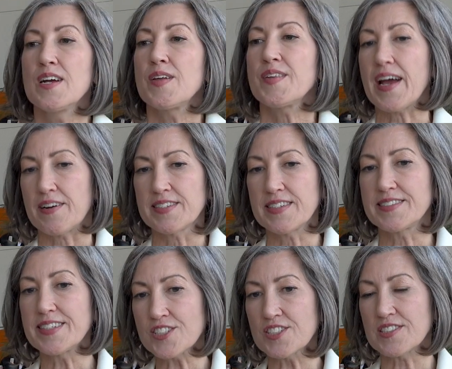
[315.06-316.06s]
Now, in
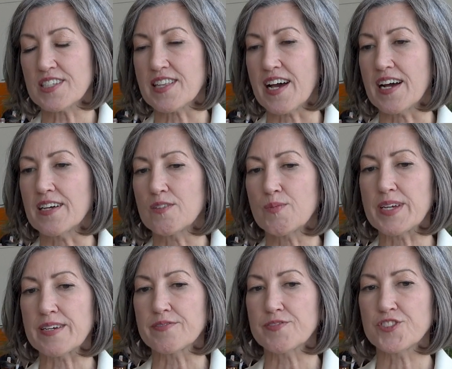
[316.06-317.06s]
addition to that, we
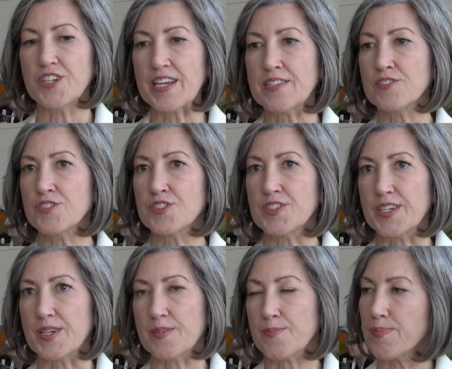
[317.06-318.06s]
have changed
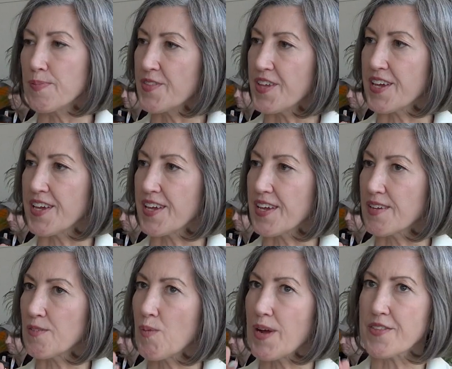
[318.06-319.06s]
the the
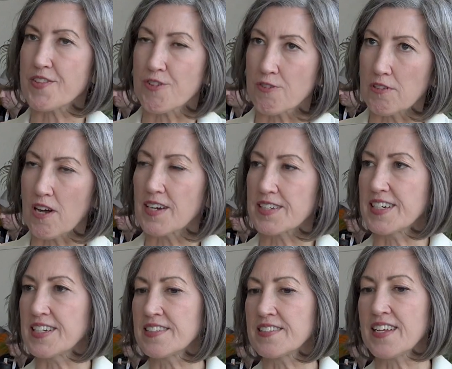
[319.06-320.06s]
way that you log
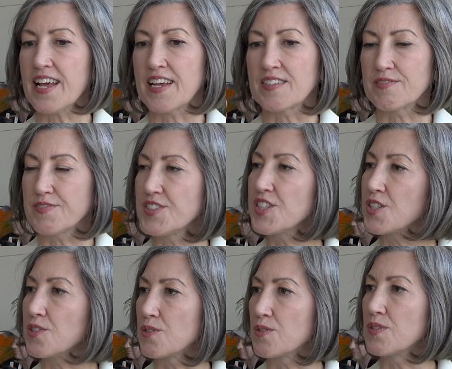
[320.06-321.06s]
in and
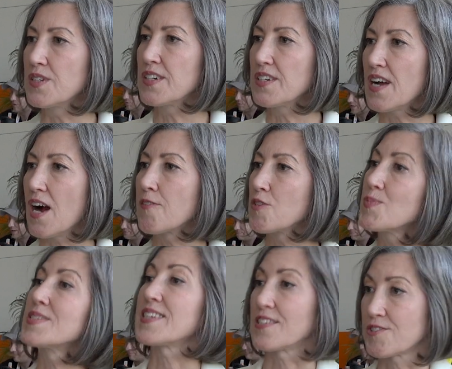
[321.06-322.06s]
view
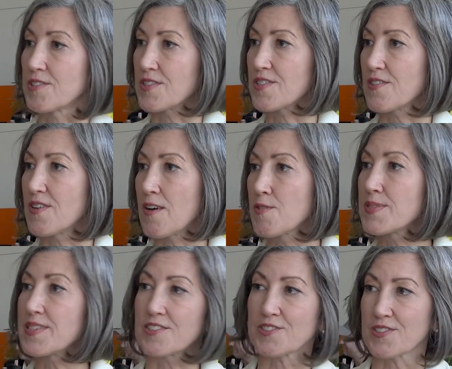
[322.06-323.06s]
Aruba Central. So Aruba
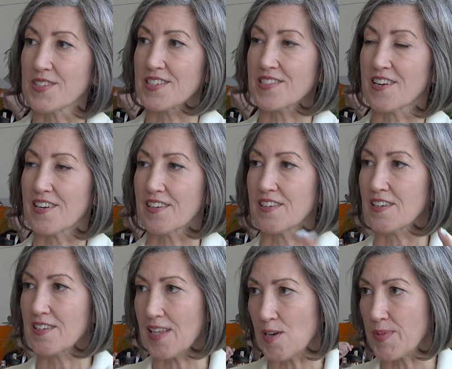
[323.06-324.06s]
Central is our
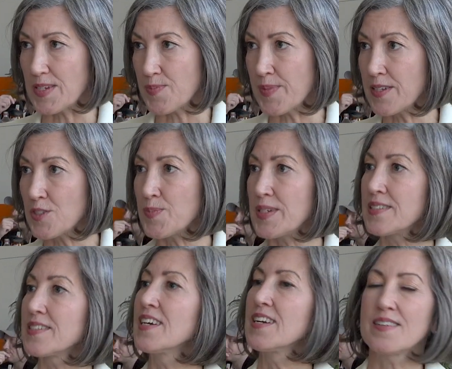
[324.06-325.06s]
cloud-based
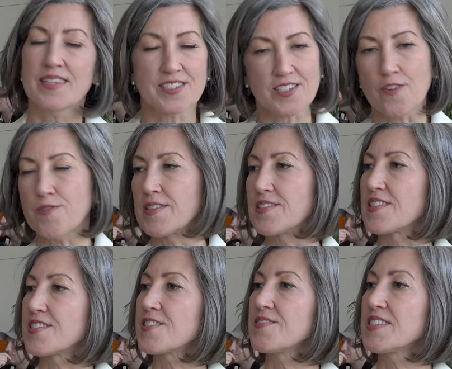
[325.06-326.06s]
management, software as a
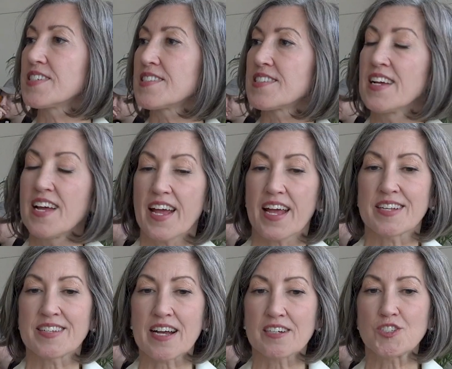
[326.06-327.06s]
service,
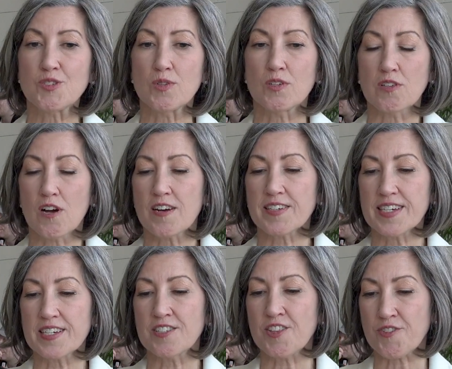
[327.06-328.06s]
and now you will log
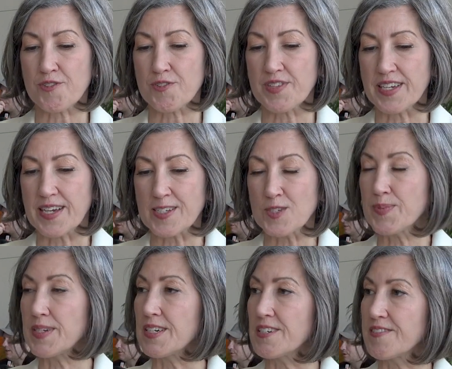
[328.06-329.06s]
in through the
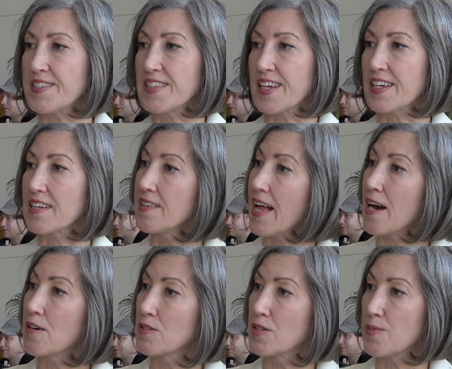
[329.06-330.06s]
HPE GreenLake
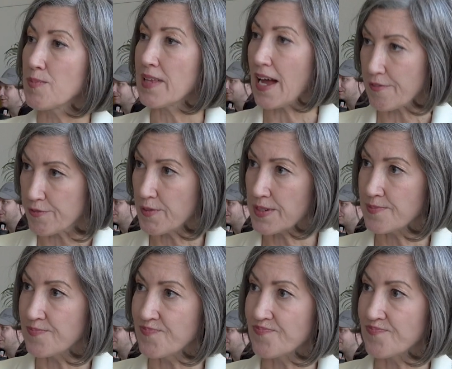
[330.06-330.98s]
Cloud platform.